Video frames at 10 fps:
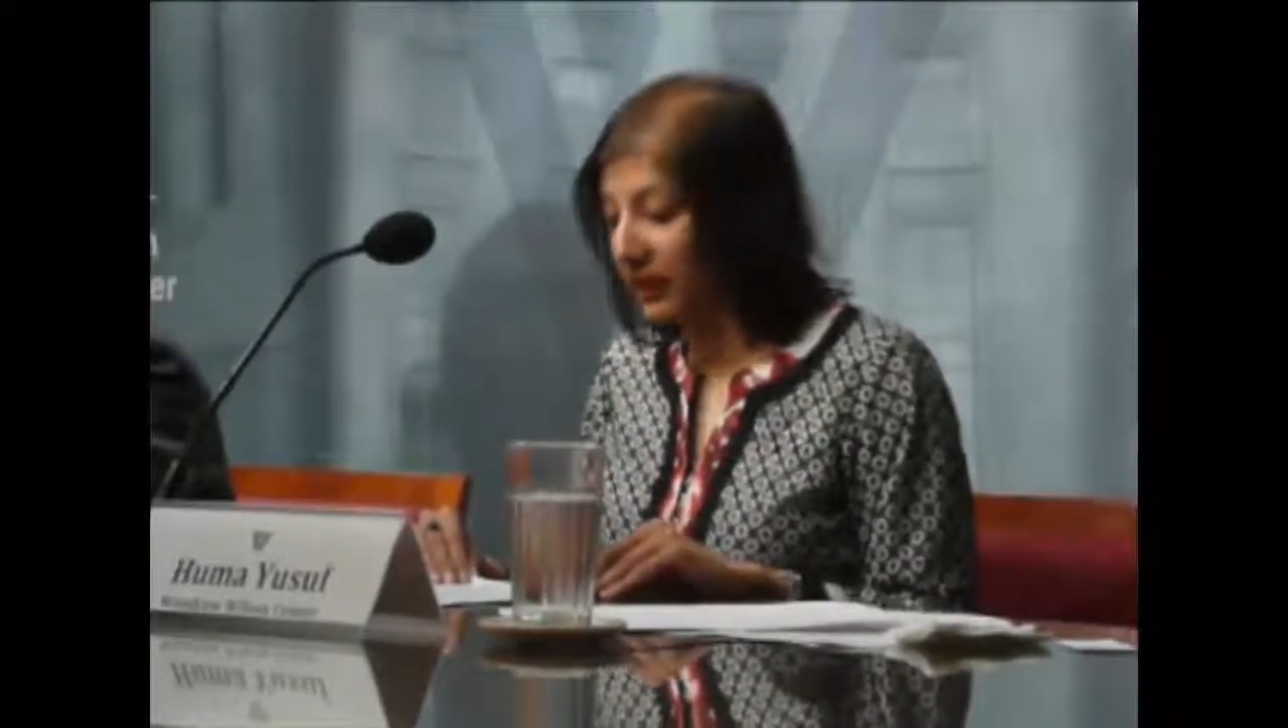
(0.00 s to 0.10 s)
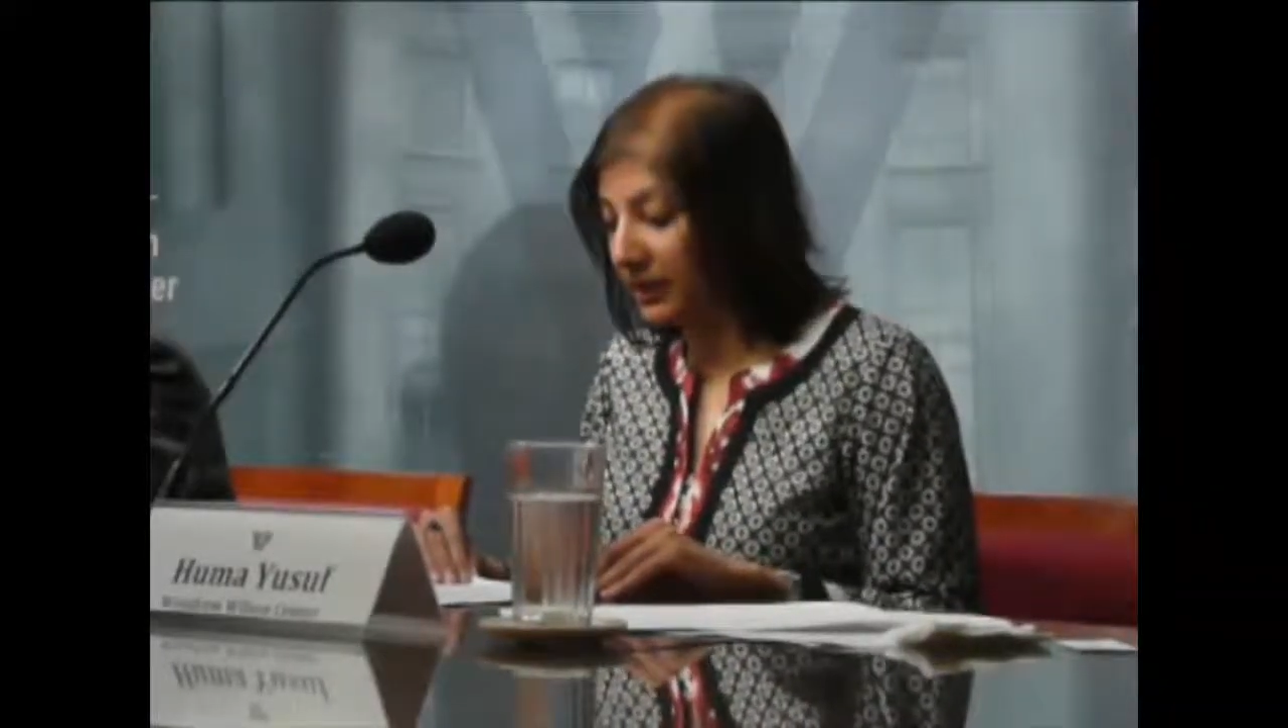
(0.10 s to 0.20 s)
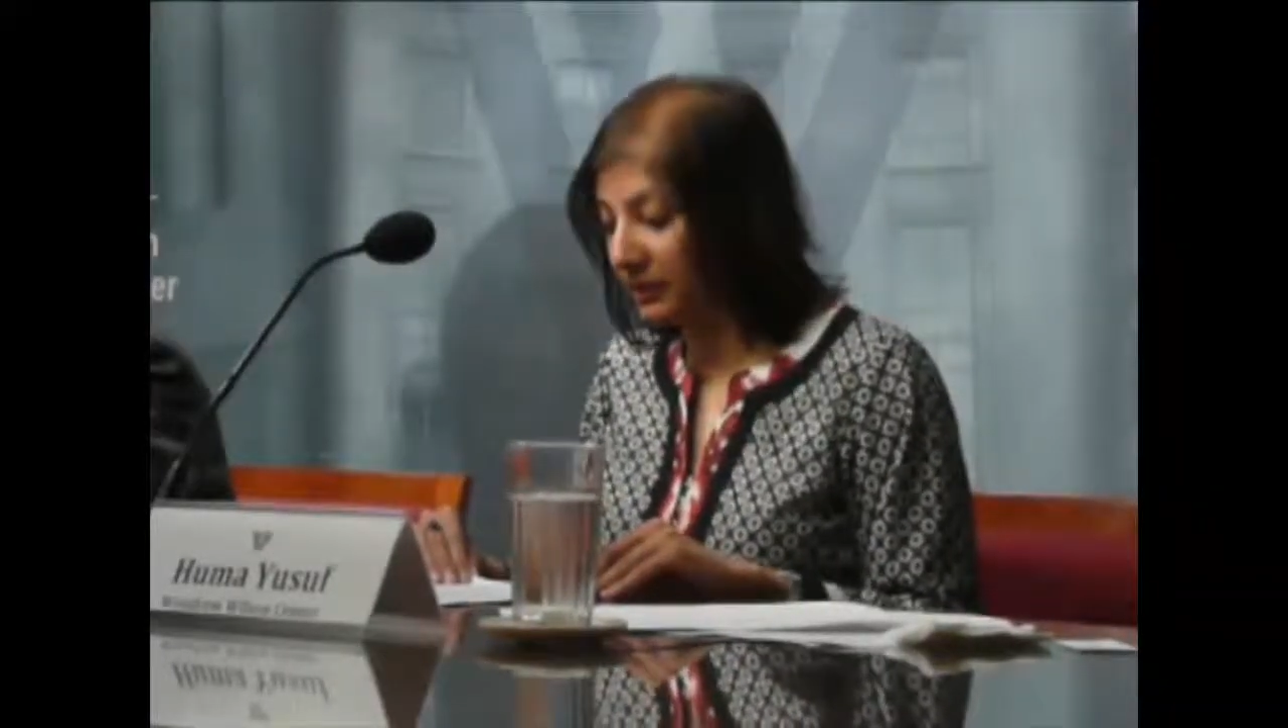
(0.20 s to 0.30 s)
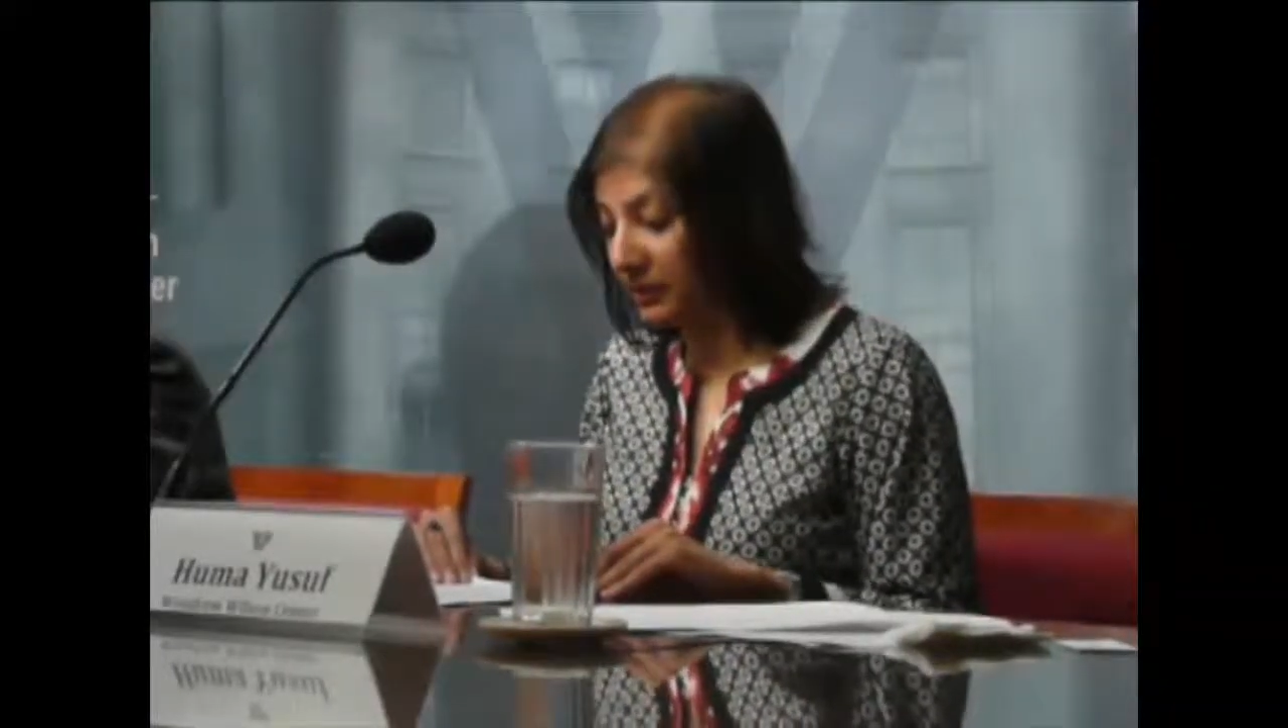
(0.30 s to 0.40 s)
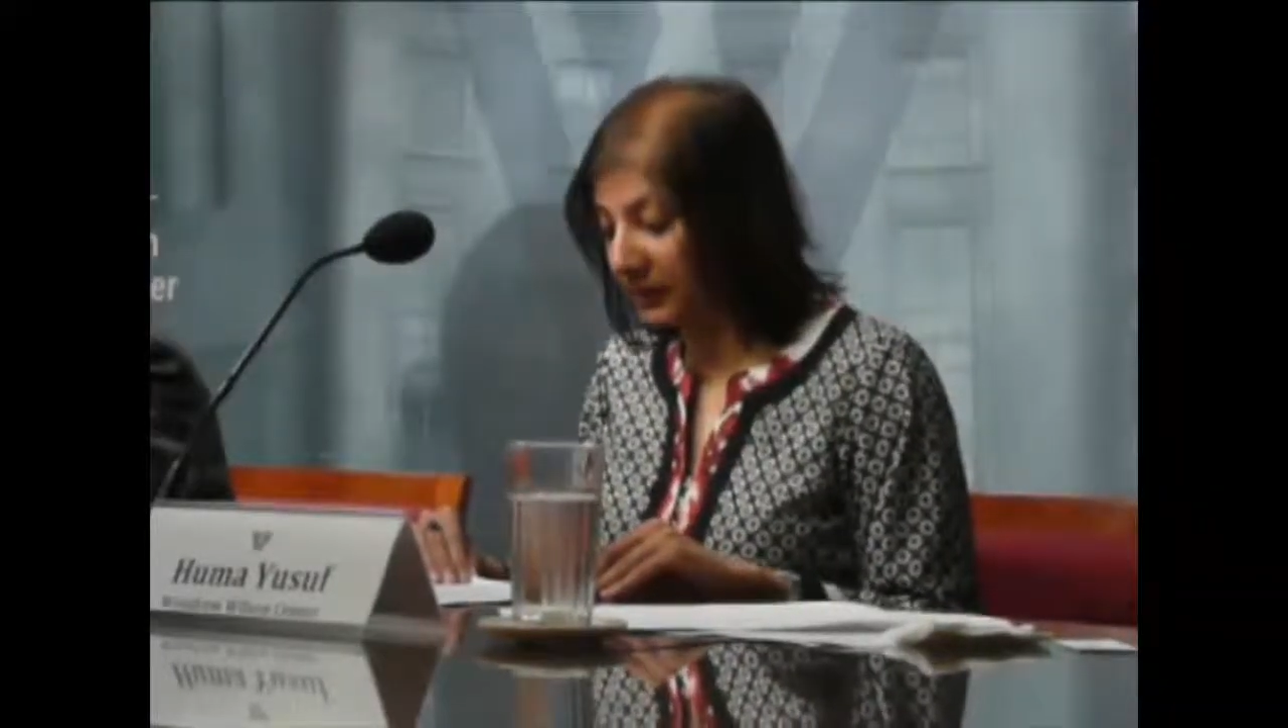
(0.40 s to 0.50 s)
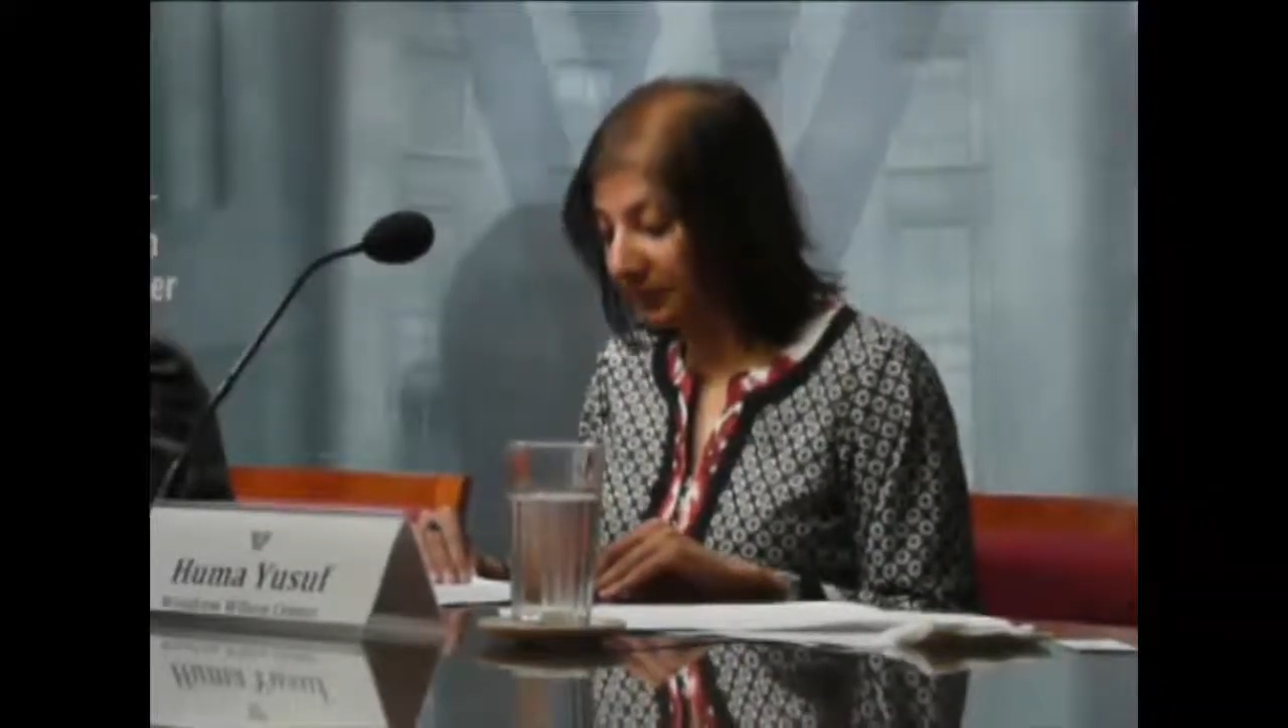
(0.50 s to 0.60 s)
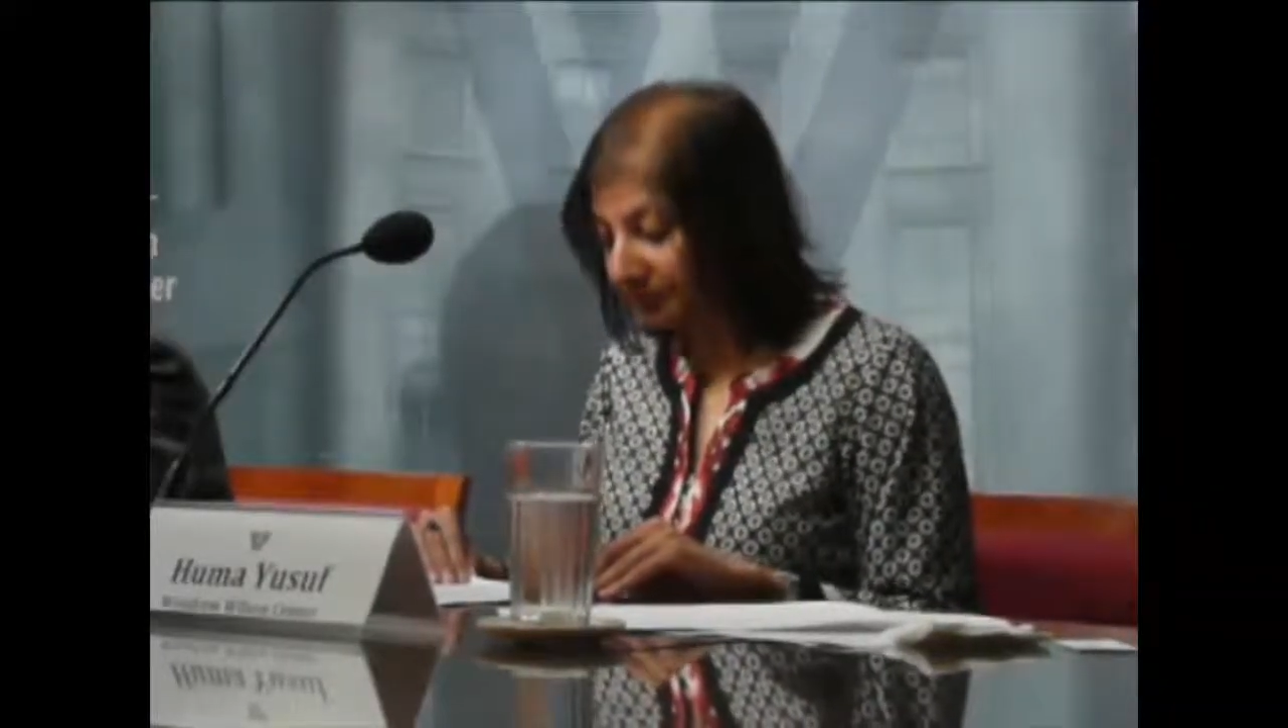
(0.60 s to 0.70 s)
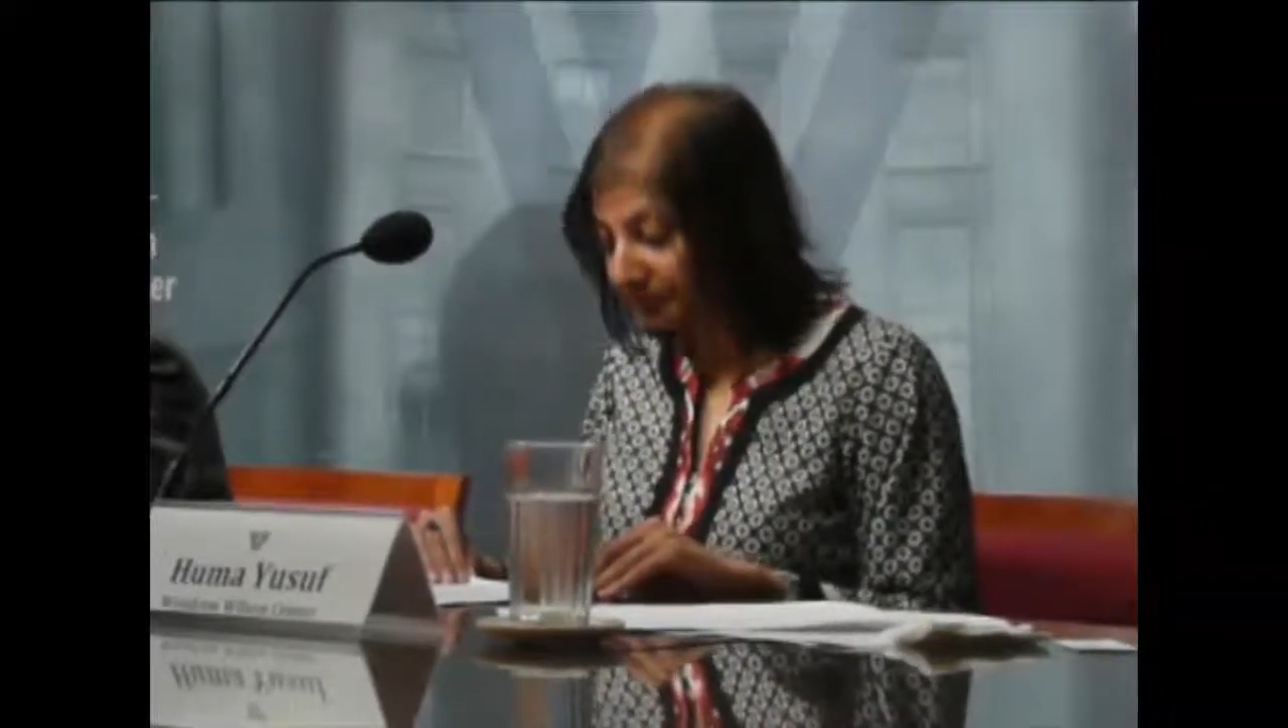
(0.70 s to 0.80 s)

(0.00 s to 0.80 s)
blasphemy.